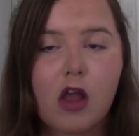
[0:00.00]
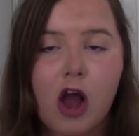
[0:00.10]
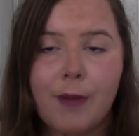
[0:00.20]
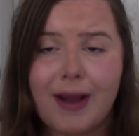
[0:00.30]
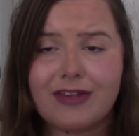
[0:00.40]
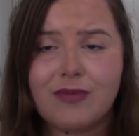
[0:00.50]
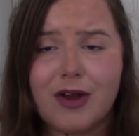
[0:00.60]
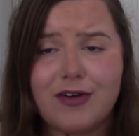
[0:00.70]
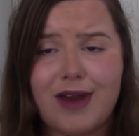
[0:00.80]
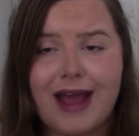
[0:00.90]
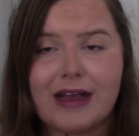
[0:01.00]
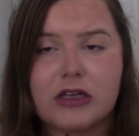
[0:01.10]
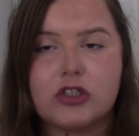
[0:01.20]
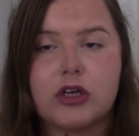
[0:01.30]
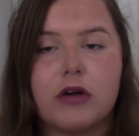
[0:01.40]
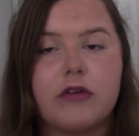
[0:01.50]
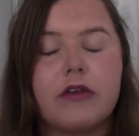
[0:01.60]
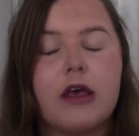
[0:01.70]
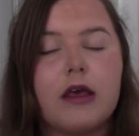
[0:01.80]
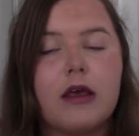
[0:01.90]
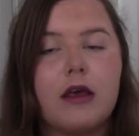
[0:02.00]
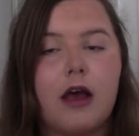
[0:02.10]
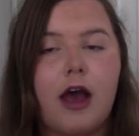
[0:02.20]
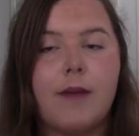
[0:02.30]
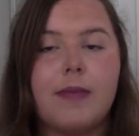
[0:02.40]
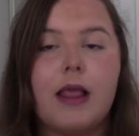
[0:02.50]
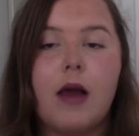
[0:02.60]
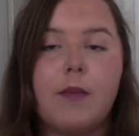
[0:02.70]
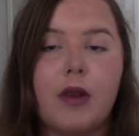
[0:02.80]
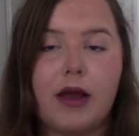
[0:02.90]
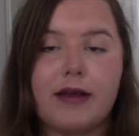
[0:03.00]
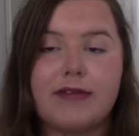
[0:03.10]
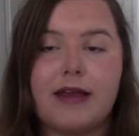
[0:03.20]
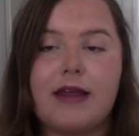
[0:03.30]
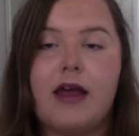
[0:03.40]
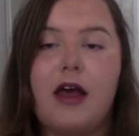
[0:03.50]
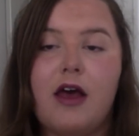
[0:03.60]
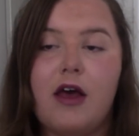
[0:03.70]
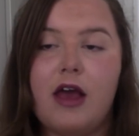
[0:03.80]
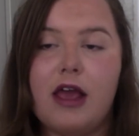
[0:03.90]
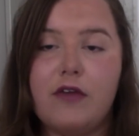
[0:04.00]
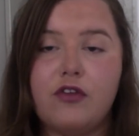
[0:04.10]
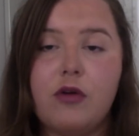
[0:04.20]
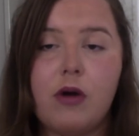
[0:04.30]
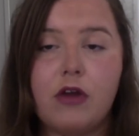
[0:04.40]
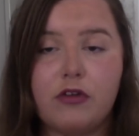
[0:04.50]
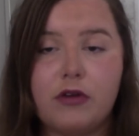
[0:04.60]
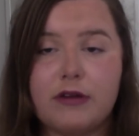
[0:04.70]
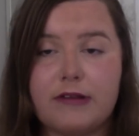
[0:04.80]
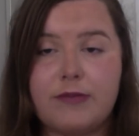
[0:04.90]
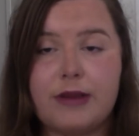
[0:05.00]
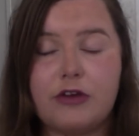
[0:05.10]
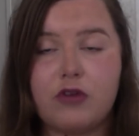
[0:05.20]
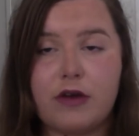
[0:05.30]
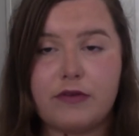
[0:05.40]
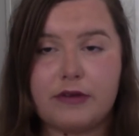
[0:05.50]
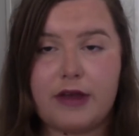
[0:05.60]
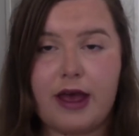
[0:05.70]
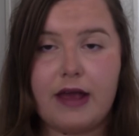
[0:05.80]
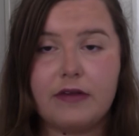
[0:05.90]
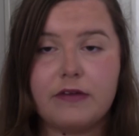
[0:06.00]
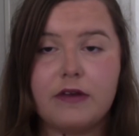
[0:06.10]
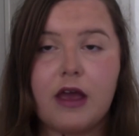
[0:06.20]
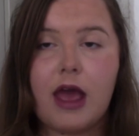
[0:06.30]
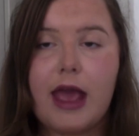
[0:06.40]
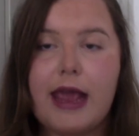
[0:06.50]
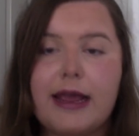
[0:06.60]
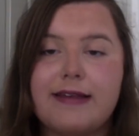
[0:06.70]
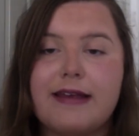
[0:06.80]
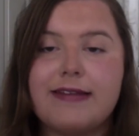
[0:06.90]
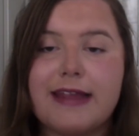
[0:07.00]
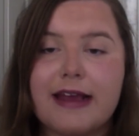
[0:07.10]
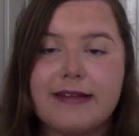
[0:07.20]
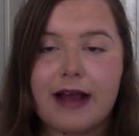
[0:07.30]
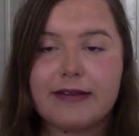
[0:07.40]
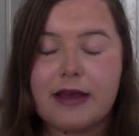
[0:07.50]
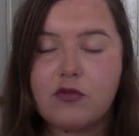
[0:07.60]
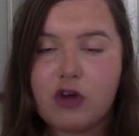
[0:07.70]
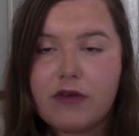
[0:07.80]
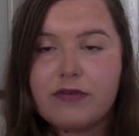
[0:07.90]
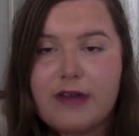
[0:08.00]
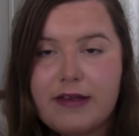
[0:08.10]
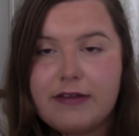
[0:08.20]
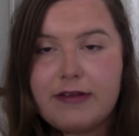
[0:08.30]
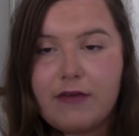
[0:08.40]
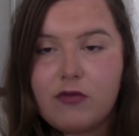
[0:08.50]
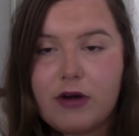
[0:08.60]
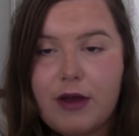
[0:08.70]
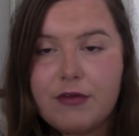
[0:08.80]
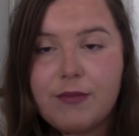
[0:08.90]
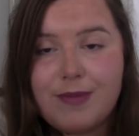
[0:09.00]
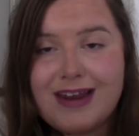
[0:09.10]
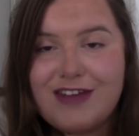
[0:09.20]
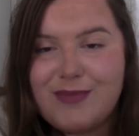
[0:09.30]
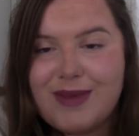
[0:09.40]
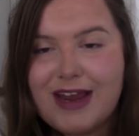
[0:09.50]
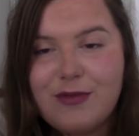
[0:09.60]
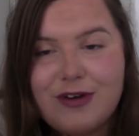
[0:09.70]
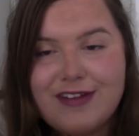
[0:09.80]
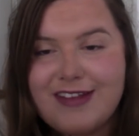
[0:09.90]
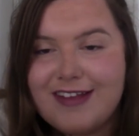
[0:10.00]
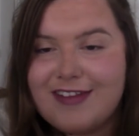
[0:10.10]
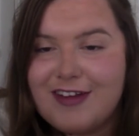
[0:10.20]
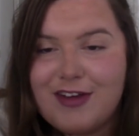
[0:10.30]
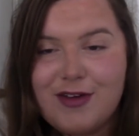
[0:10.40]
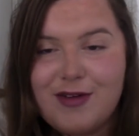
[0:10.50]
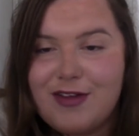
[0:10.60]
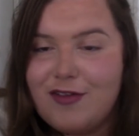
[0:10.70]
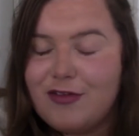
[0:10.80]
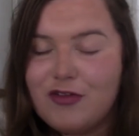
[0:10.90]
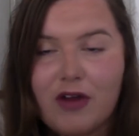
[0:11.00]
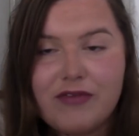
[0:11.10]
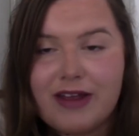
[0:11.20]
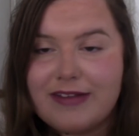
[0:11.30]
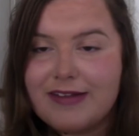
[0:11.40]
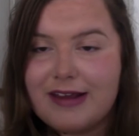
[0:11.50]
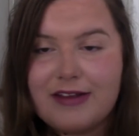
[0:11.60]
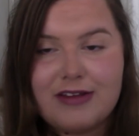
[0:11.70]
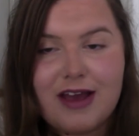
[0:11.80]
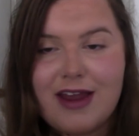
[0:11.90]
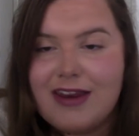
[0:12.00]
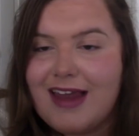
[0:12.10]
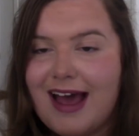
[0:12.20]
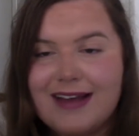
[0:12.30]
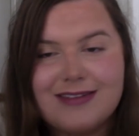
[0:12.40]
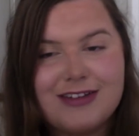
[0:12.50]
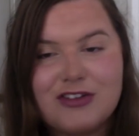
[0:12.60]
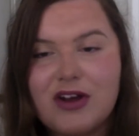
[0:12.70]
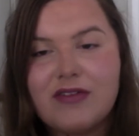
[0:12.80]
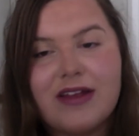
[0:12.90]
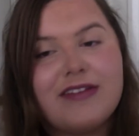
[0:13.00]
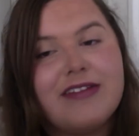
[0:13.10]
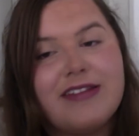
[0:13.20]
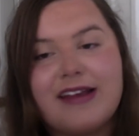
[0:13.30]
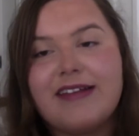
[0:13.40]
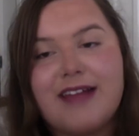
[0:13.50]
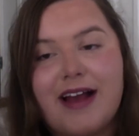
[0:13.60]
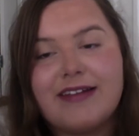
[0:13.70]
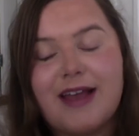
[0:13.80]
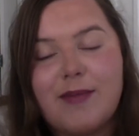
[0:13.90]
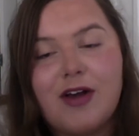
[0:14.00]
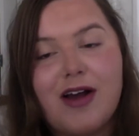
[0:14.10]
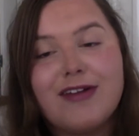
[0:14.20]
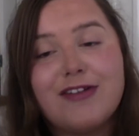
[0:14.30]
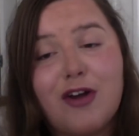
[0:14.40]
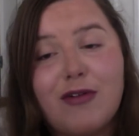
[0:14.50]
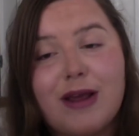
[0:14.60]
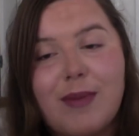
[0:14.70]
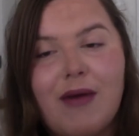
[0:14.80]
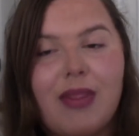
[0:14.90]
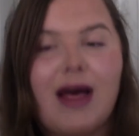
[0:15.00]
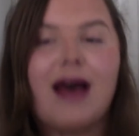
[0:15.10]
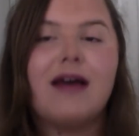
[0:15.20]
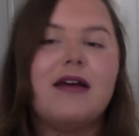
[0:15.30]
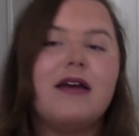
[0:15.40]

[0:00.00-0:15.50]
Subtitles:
I passed mine on hand controls, but like I said, if you are doing a disability driving test, it is the exact same driving test as everyone else, and believe me, anyone that says that your driving test is easier, nah, your driving test is the exact same, guys. Sorry about that.